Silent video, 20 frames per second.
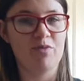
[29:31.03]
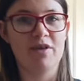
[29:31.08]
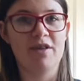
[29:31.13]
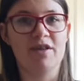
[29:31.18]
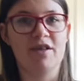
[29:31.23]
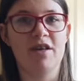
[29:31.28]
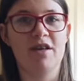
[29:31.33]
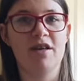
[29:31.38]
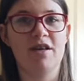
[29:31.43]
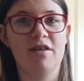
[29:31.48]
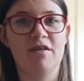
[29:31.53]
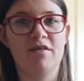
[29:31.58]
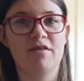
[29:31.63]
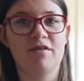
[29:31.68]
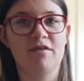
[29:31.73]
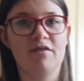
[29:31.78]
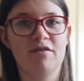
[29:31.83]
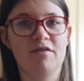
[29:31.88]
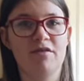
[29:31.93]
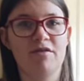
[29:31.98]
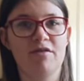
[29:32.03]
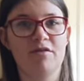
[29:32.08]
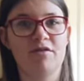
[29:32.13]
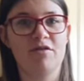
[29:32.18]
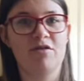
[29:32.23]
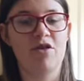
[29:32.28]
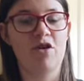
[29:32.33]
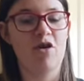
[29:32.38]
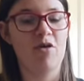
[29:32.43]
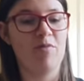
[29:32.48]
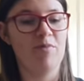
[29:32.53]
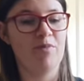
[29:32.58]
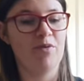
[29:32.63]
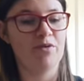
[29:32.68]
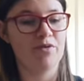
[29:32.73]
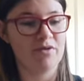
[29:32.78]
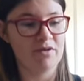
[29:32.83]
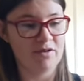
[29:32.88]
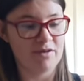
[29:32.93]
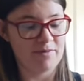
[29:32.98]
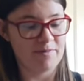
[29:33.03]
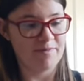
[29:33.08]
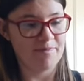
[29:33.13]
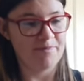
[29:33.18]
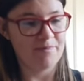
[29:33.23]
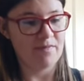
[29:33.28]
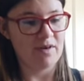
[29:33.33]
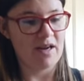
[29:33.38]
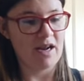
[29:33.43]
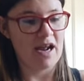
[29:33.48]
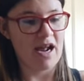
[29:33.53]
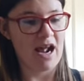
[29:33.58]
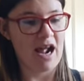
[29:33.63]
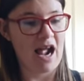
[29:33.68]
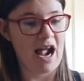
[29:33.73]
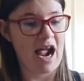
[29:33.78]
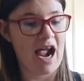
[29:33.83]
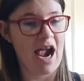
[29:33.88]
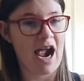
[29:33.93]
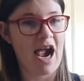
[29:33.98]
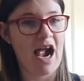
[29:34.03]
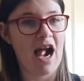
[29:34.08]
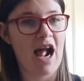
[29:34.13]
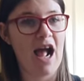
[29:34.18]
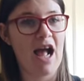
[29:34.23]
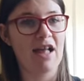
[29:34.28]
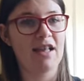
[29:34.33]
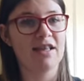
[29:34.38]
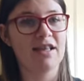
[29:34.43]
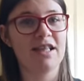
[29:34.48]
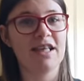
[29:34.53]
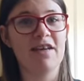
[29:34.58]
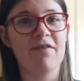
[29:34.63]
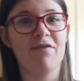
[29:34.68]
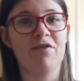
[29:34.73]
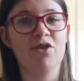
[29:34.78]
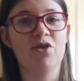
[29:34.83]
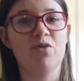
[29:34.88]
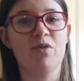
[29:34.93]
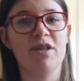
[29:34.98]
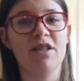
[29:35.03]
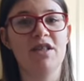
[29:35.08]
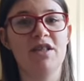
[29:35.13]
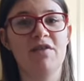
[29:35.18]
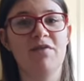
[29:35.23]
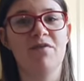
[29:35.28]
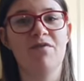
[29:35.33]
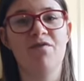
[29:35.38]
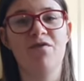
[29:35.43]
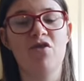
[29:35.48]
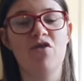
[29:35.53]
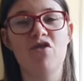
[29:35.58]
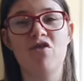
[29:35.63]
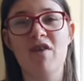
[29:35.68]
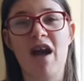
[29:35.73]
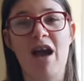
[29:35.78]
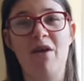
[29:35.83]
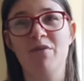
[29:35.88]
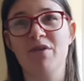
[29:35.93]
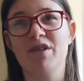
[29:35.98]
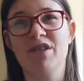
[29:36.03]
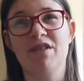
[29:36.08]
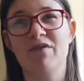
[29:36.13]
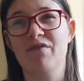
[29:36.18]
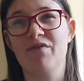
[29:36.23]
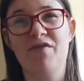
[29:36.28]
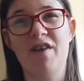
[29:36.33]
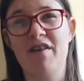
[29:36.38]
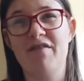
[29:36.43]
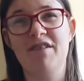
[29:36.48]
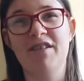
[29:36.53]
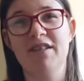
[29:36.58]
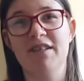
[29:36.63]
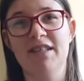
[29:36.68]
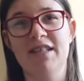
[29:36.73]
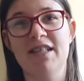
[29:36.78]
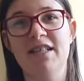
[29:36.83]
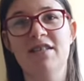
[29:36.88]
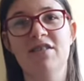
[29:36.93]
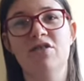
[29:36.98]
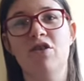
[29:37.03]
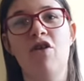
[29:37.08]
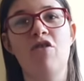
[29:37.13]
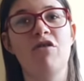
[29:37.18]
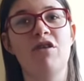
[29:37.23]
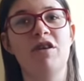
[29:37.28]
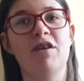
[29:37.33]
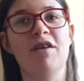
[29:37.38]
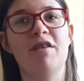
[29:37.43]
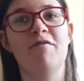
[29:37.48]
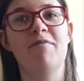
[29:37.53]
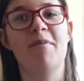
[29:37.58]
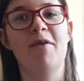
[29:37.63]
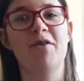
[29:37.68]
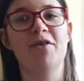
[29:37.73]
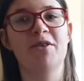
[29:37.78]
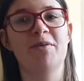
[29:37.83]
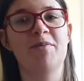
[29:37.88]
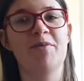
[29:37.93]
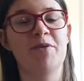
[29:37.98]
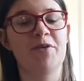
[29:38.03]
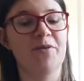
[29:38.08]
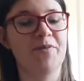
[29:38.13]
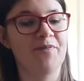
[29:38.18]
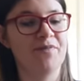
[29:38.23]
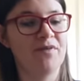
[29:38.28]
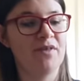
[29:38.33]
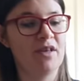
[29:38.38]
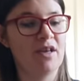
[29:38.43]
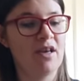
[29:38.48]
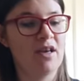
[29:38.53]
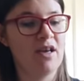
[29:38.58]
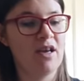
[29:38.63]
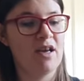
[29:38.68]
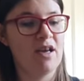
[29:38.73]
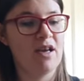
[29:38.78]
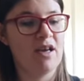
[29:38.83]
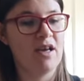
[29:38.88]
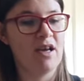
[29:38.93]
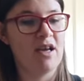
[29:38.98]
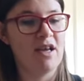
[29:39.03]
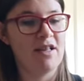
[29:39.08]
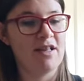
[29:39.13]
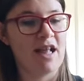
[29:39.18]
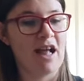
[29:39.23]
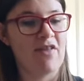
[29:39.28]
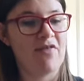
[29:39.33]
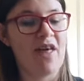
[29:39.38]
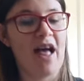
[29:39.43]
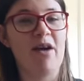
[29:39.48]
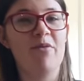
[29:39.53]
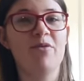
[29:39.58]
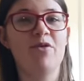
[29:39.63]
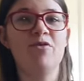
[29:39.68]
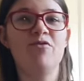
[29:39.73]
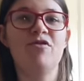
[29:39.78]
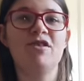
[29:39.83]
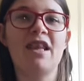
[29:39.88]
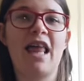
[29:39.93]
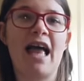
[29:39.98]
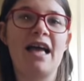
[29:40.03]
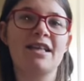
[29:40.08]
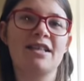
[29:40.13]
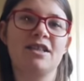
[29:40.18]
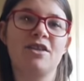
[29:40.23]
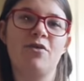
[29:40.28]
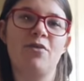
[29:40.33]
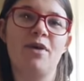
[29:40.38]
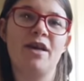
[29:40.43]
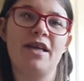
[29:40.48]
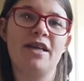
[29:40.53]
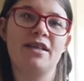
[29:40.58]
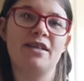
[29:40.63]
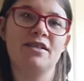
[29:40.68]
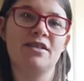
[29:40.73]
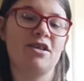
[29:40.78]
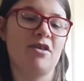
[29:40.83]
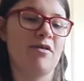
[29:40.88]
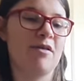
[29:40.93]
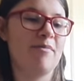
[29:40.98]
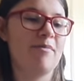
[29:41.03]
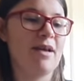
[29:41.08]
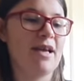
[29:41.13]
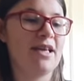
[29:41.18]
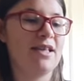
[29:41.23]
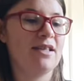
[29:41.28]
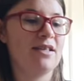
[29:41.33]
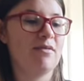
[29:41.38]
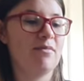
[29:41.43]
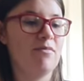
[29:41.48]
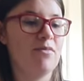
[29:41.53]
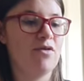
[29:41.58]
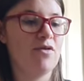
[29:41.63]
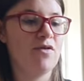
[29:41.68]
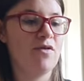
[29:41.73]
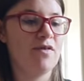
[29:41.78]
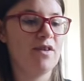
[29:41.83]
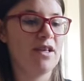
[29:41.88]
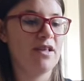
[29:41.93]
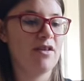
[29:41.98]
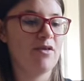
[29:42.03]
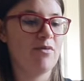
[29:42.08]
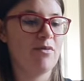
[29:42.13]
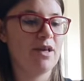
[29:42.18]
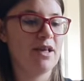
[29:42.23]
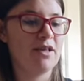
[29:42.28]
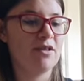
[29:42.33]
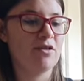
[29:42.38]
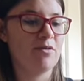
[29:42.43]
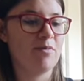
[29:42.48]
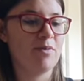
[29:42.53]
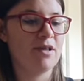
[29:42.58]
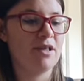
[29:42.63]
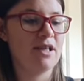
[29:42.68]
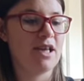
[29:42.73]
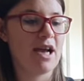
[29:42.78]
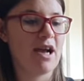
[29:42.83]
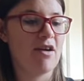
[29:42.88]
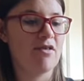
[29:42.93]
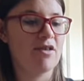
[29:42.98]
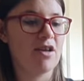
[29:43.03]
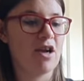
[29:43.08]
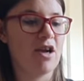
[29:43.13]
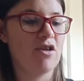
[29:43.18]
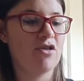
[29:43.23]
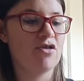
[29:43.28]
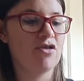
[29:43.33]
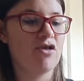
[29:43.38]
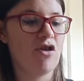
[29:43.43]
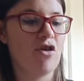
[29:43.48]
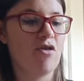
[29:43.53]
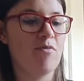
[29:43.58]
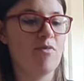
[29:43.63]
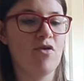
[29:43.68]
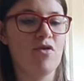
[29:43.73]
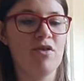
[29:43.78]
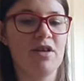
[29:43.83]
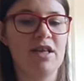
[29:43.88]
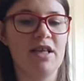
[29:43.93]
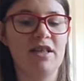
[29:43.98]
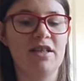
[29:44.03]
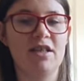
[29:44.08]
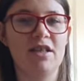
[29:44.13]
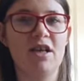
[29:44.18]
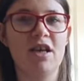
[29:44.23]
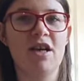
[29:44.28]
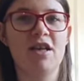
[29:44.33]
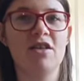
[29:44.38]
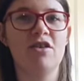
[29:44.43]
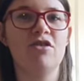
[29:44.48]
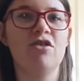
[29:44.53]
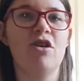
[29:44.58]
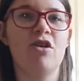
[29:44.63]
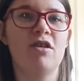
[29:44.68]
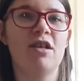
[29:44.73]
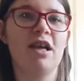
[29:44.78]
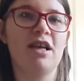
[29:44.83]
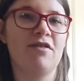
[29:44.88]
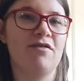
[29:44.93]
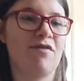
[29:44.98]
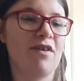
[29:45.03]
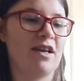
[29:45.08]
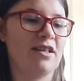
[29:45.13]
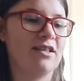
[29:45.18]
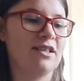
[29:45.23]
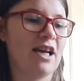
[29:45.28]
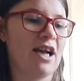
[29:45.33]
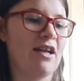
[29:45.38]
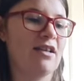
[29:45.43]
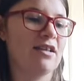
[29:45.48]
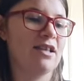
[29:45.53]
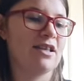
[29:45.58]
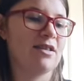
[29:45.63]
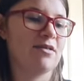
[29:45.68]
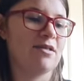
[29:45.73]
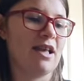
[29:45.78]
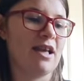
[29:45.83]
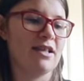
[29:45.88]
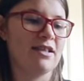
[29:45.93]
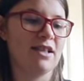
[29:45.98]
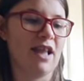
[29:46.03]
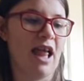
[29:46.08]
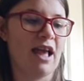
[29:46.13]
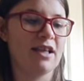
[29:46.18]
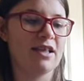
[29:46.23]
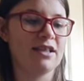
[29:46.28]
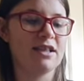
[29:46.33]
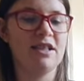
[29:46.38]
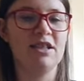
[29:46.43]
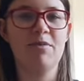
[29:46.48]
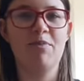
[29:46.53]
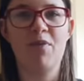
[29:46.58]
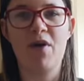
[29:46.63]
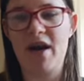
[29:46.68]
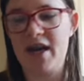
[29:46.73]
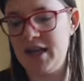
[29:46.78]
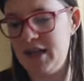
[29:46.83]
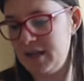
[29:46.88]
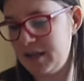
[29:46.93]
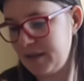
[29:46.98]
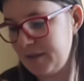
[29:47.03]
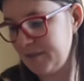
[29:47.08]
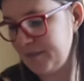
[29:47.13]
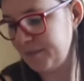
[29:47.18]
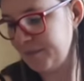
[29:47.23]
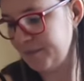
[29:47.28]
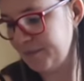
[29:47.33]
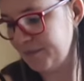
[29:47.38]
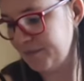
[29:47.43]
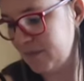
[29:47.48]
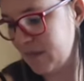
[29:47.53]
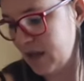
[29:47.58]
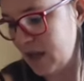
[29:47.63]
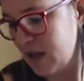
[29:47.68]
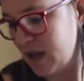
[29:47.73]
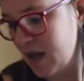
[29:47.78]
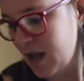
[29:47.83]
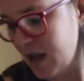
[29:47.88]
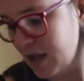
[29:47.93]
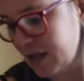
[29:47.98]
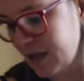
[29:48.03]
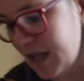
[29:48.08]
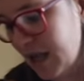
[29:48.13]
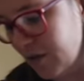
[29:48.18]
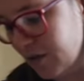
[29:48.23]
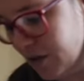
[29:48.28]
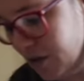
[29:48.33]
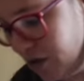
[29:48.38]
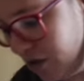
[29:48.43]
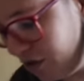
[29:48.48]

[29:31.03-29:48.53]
with the cotton buds and leave for 24 hours at the very least, longer if possible. Now that will relax the wings, so it makes moving the wings up and down a lot more easier and a lot less fragile. It's less likely to break. Now you